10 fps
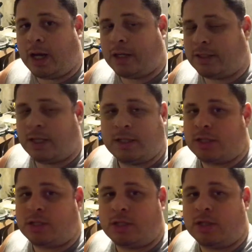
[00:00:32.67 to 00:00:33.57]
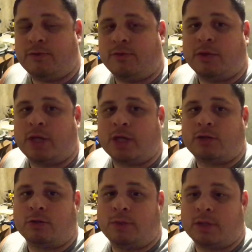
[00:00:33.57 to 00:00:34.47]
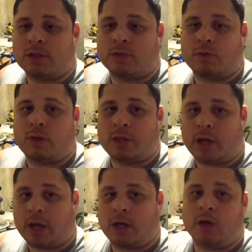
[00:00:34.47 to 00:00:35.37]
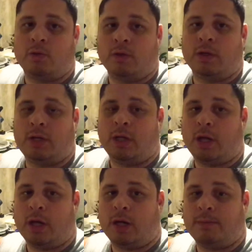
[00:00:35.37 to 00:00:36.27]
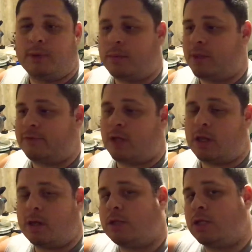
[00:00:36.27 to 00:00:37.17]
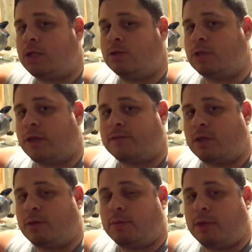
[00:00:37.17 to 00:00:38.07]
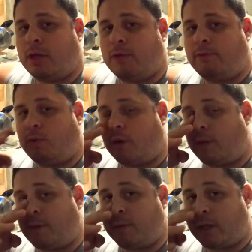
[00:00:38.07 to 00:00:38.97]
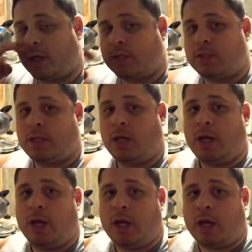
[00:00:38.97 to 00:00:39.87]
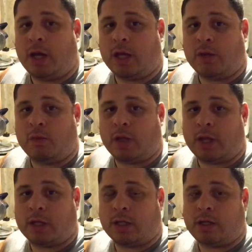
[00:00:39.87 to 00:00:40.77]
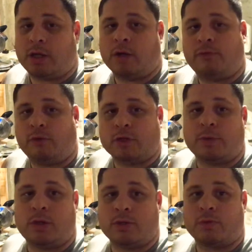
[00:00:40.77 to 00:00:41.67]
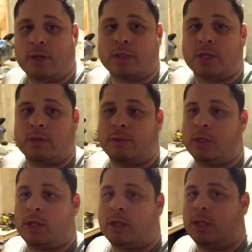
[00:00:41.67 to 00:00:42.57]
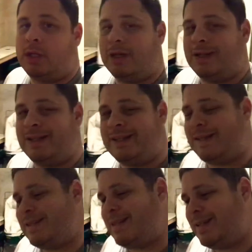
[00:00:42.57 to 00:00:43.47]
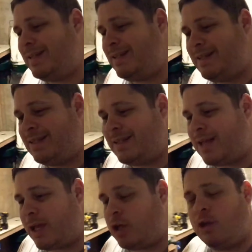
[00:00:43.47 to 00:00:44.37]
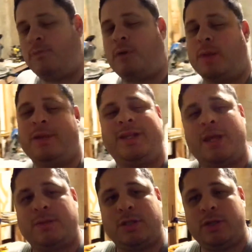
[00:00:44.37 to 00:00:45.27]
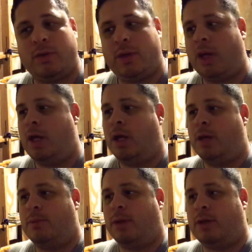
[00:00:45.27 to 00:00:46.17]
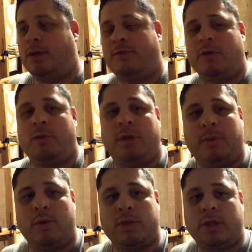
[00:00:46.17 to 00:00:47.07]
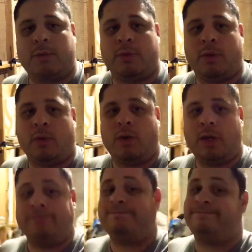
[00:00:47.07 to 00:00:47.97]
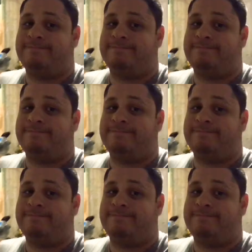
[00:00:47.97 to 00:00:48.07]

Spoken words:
it just didn't feel natural because of the way that I cut wood. I'm left-handed and tend to use the left side of my blade for when I make my cuts. And when I had it down here, it forced me to use the right side of the blade. Again, I could have probably adapted to it, but if I'm going to make my wood shop the way I want it,